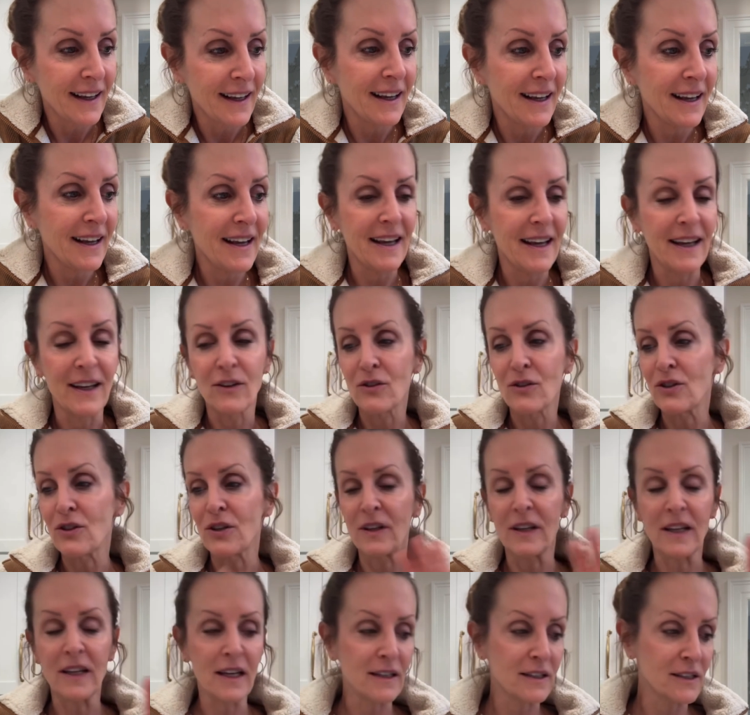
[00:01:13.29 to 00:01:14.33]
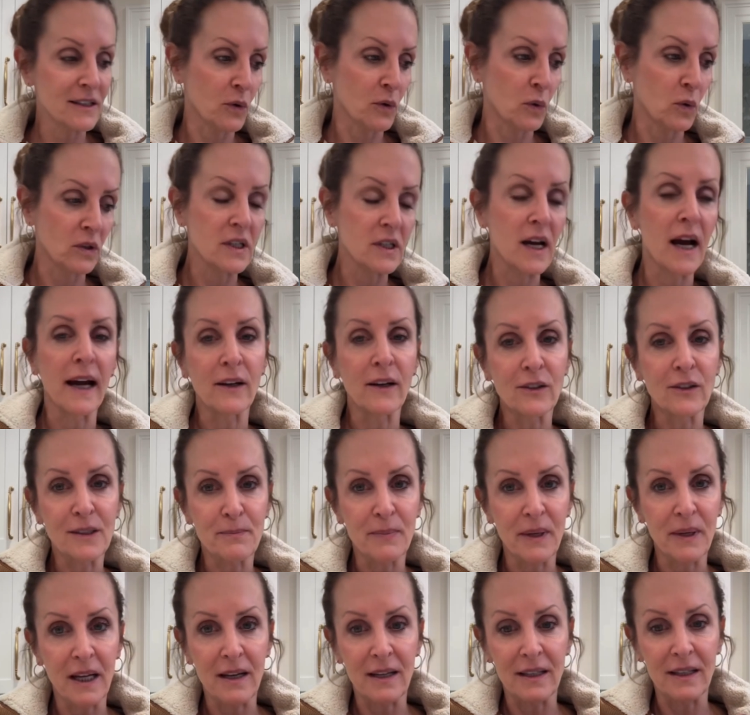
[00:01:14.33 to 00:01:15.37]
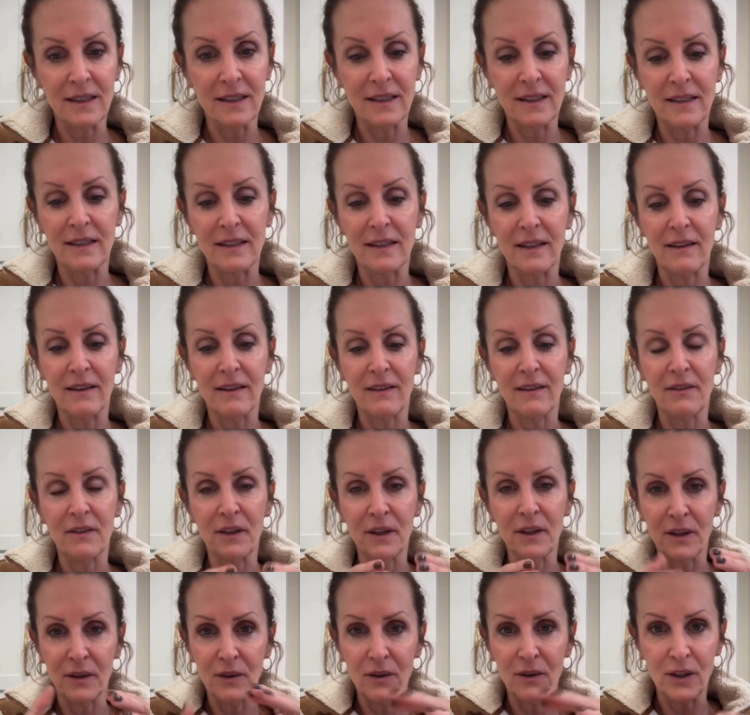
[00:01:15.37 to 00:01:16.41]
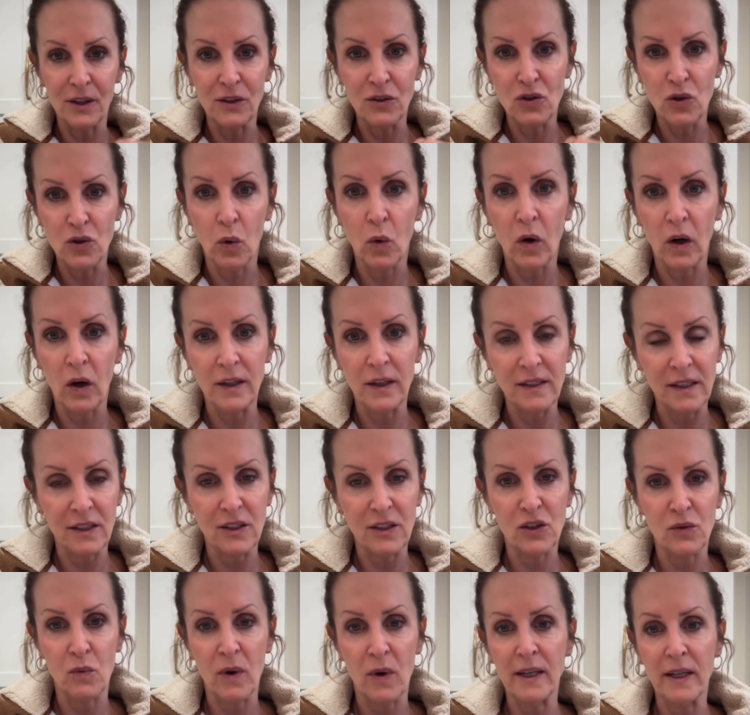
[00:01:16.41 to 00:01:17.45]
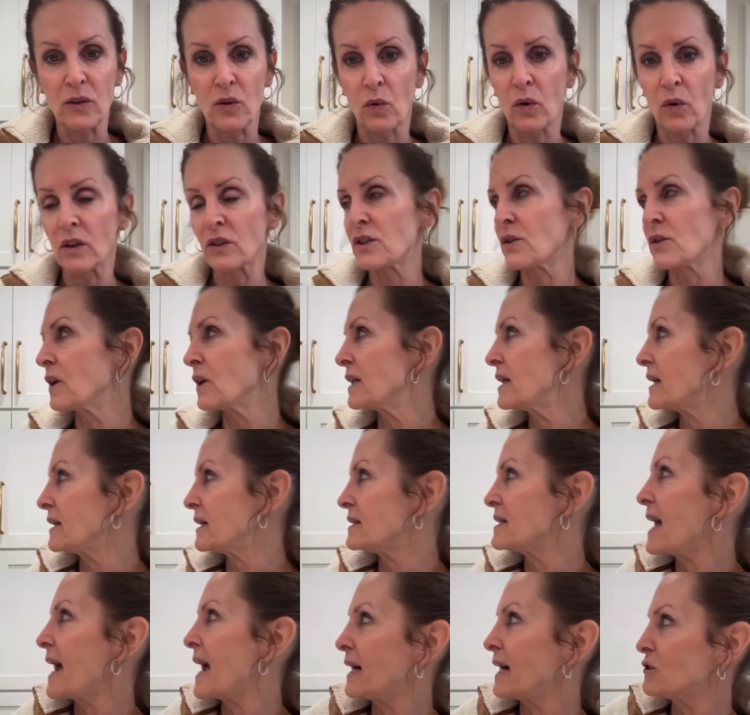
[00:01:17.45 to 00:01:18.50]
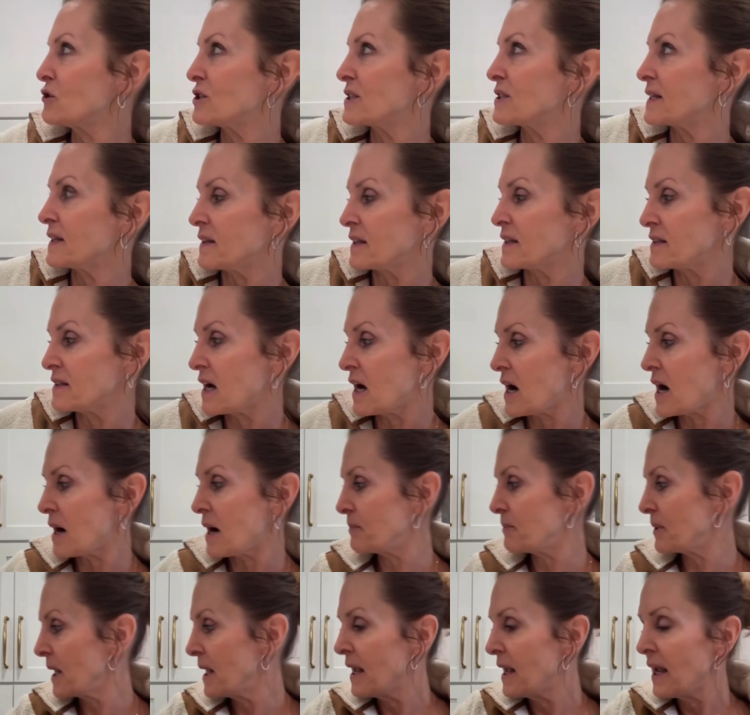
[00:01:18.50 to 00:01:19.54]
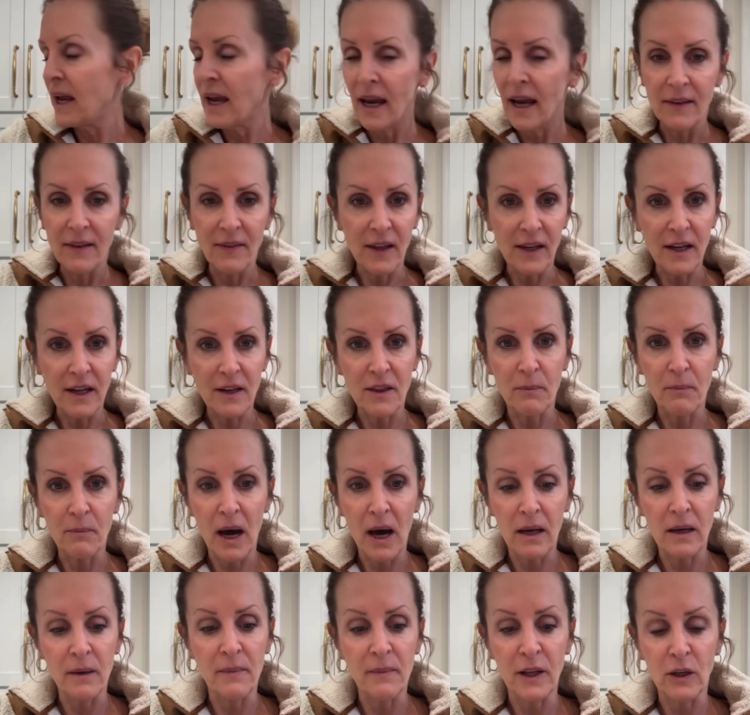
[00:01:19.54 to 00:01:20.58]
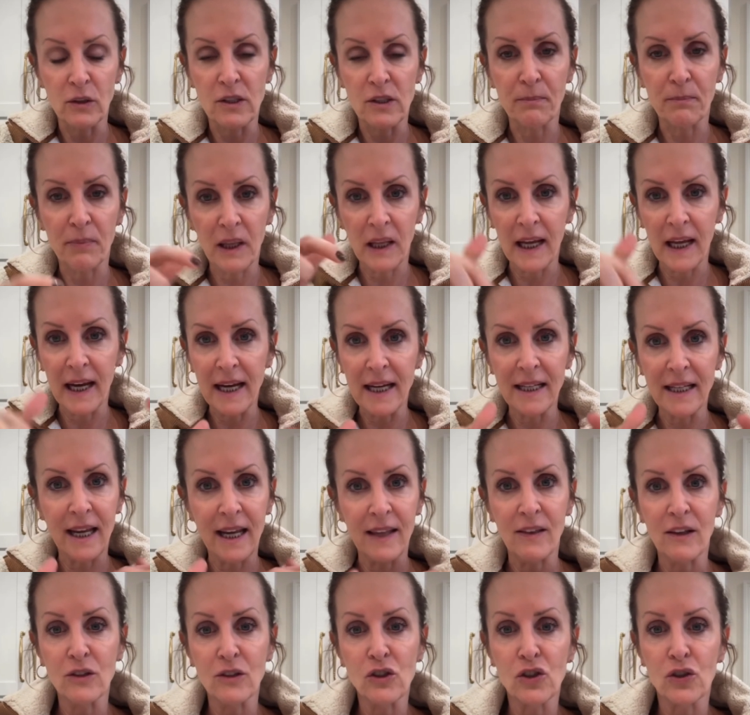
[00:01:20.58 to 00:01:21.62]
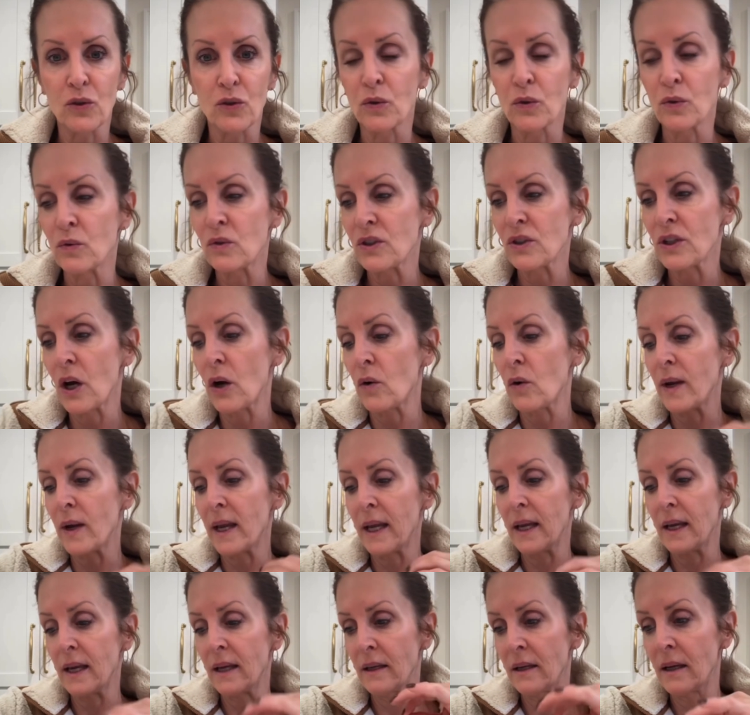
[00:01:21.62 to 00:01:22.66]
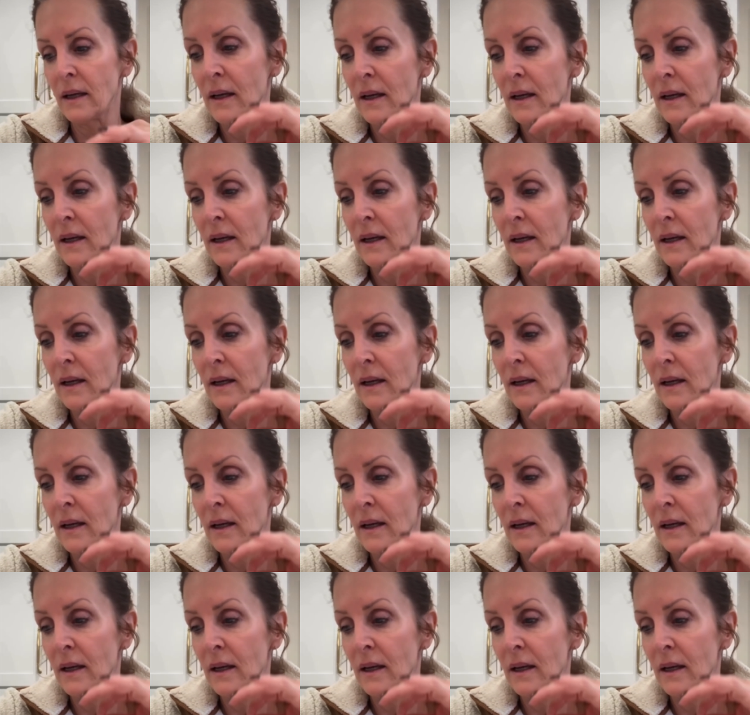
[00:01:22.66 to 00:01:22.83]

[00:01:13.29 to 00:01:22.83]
into these floor tiles because the, the door is a swing door. So it attaches at the top and then at the bottom there's a plate and the screws go in